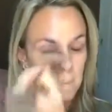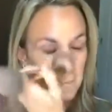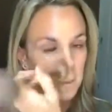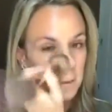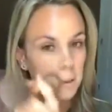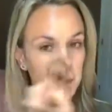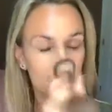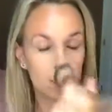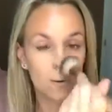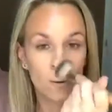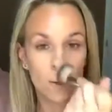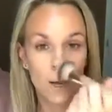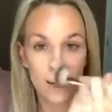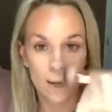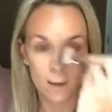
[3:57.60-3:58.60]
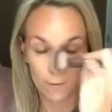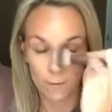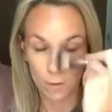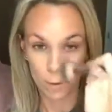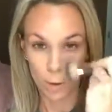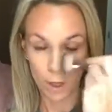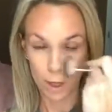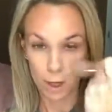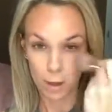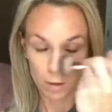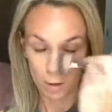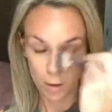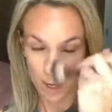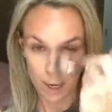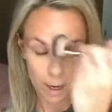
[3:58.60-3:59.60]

to do any of the work, okay?